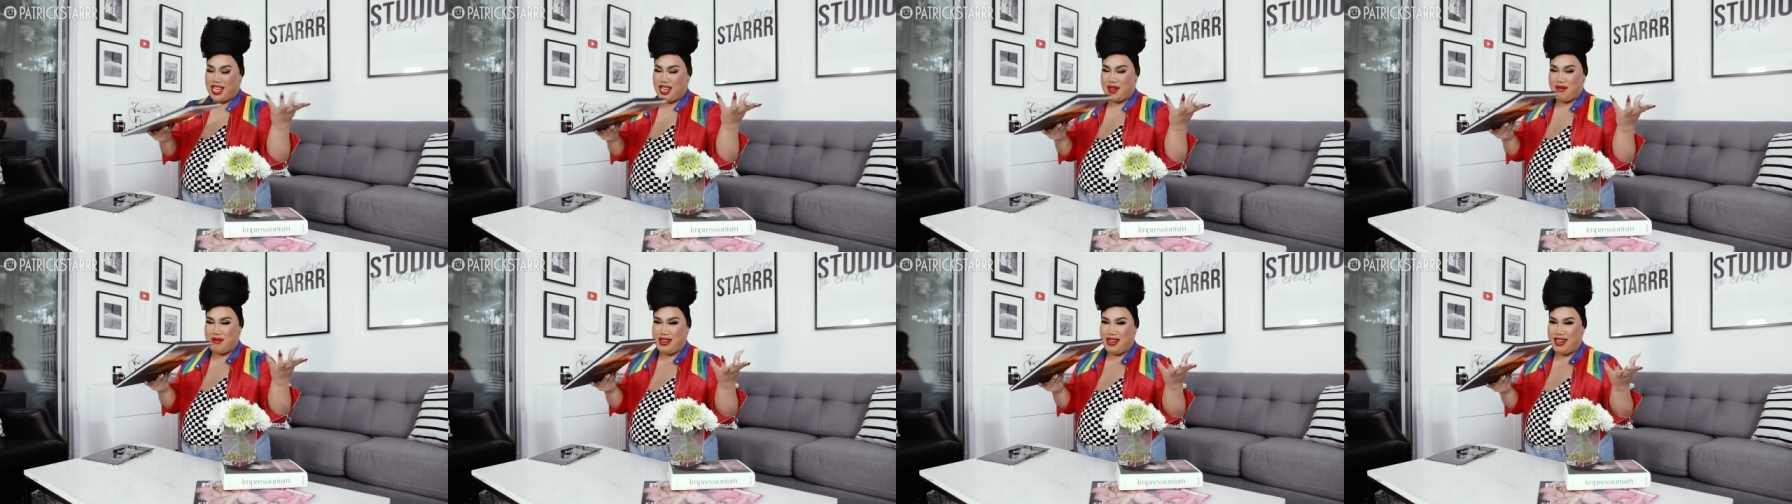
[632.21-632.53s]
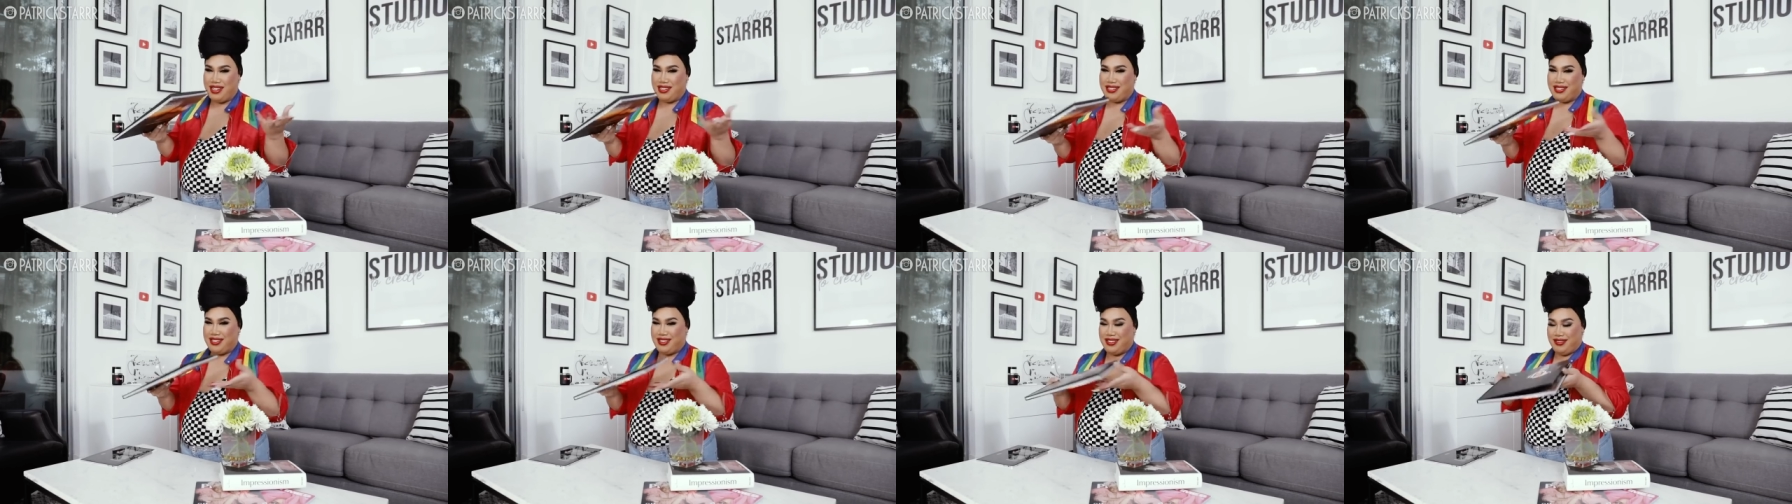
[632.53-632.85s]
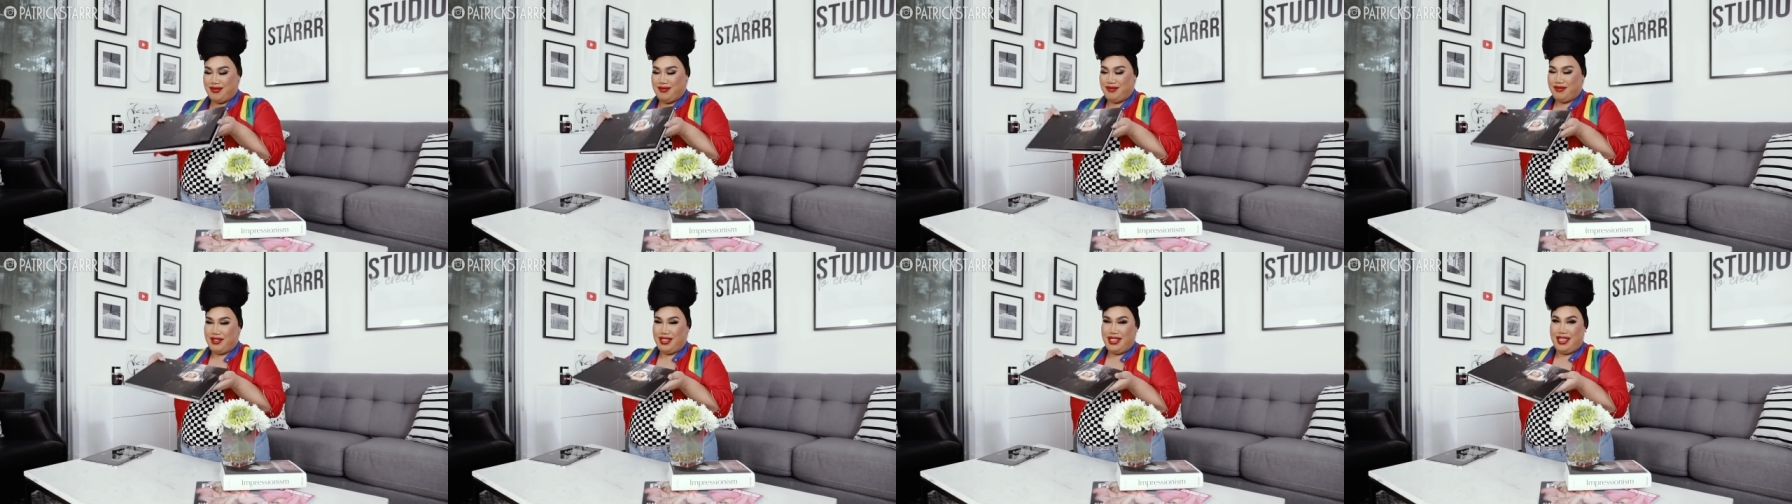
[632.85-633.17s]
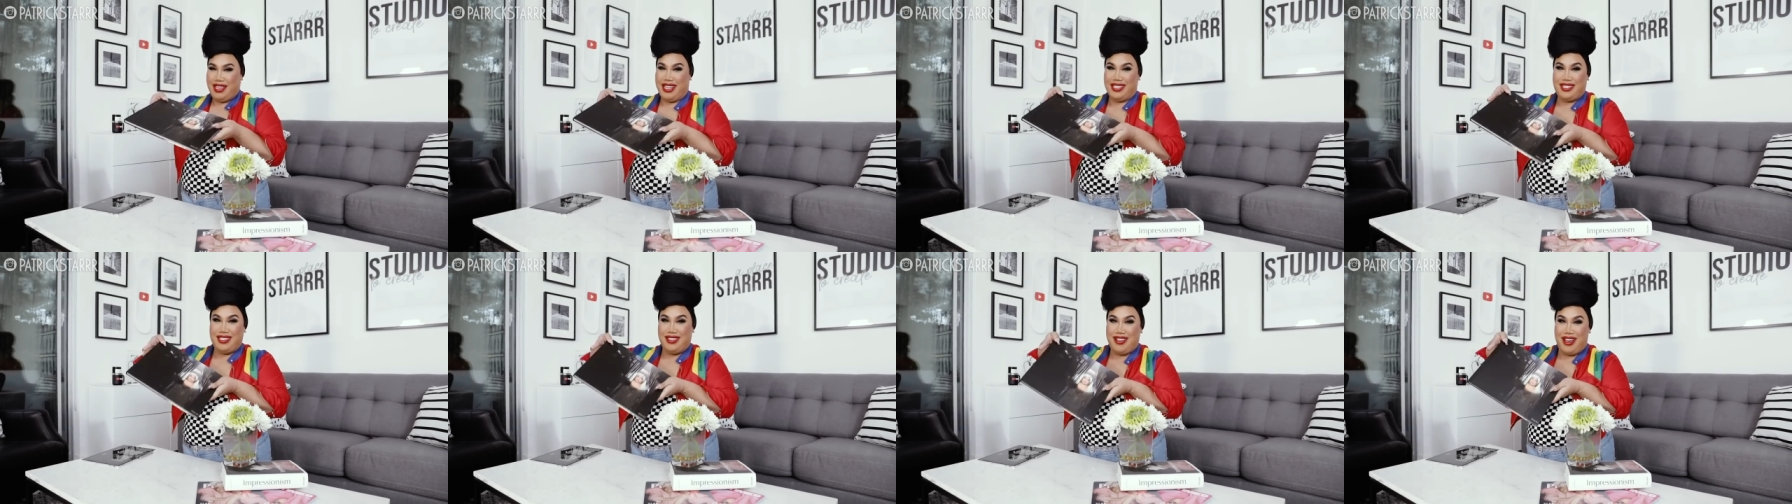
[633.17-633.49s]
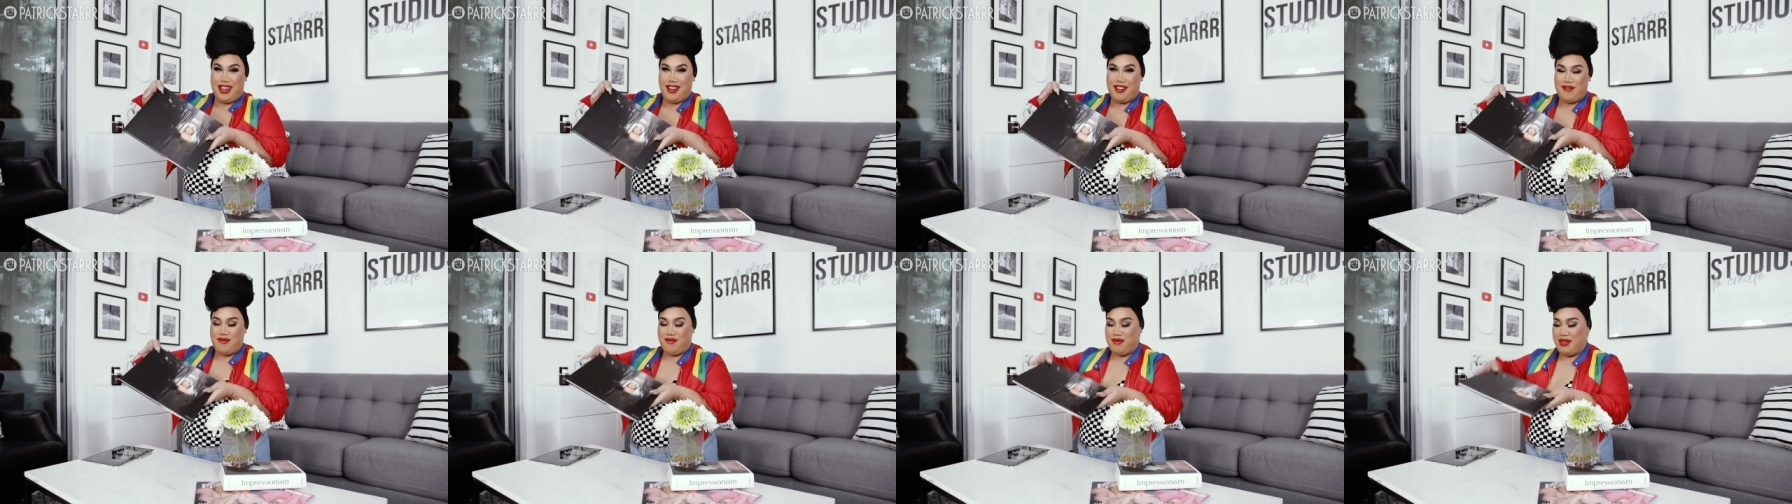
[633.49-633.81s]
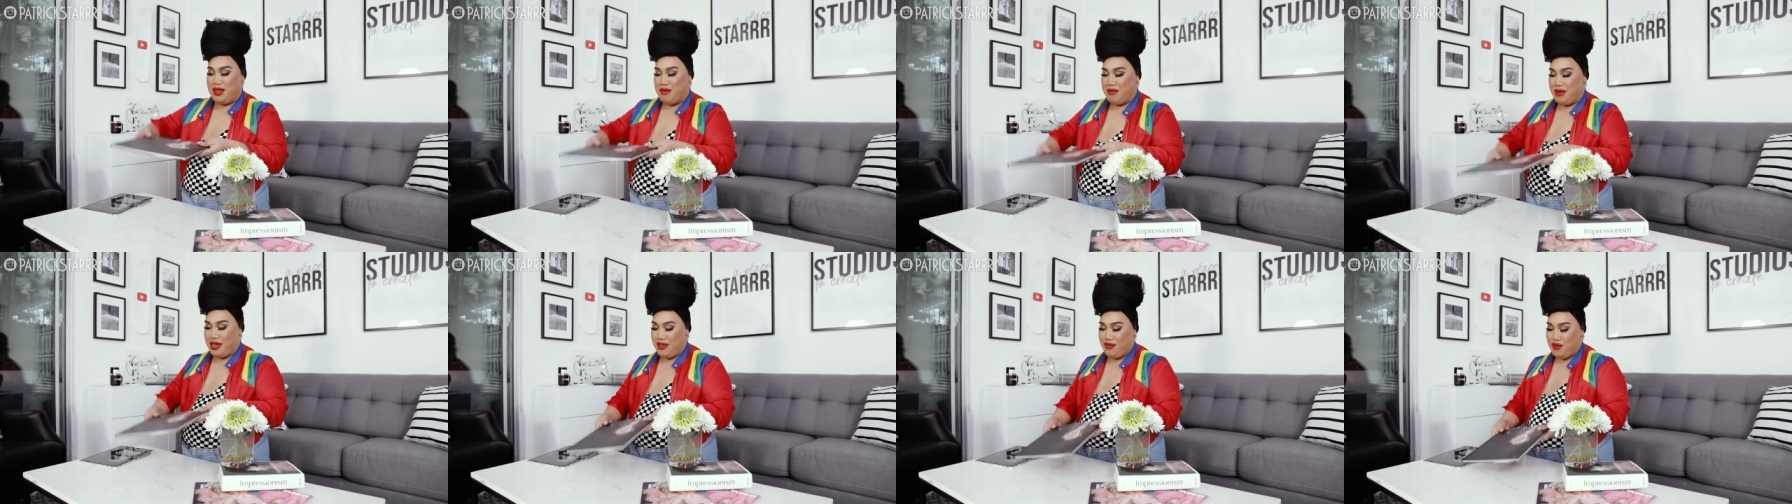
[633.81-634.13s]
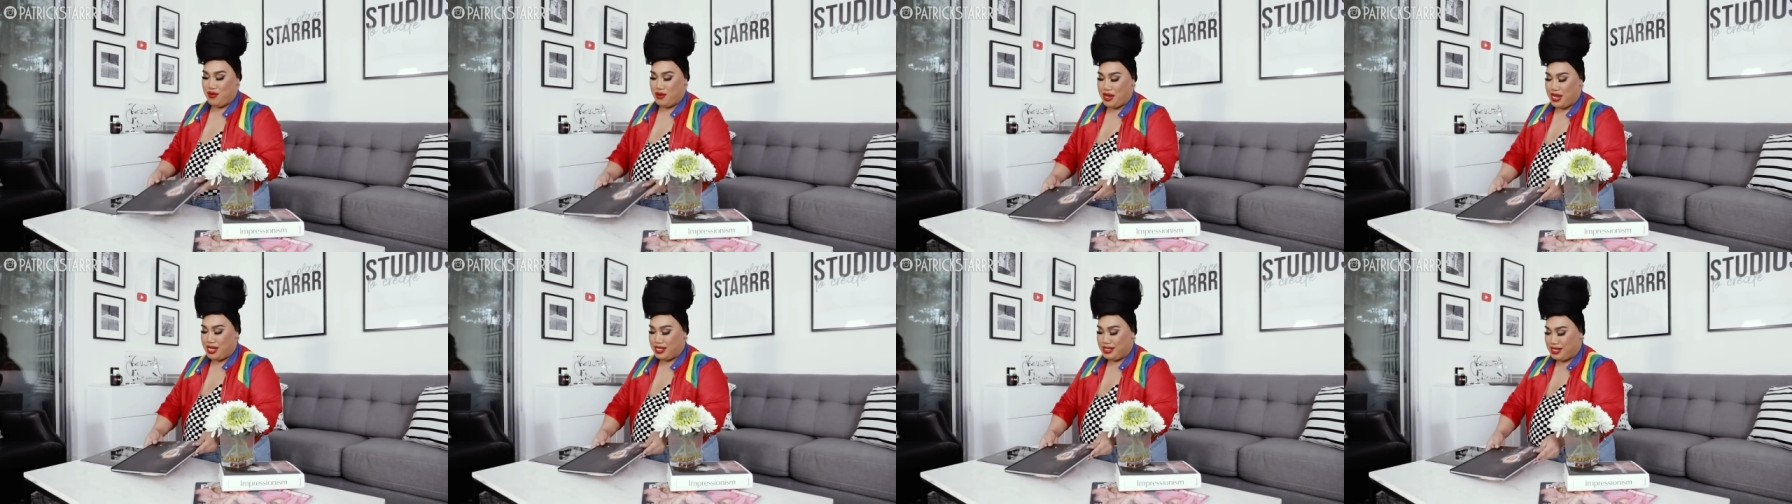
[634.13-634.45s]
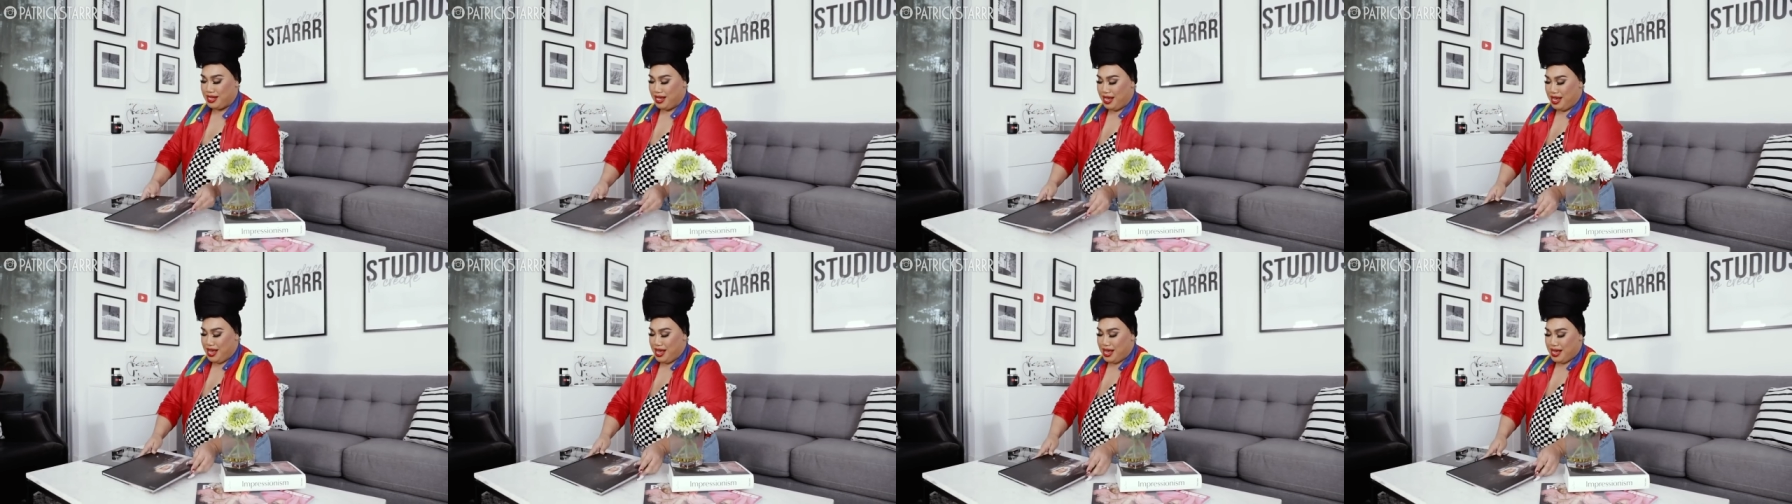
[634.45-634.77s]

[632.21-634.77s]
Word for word: I mean, it's It's a lot of me, but if you guys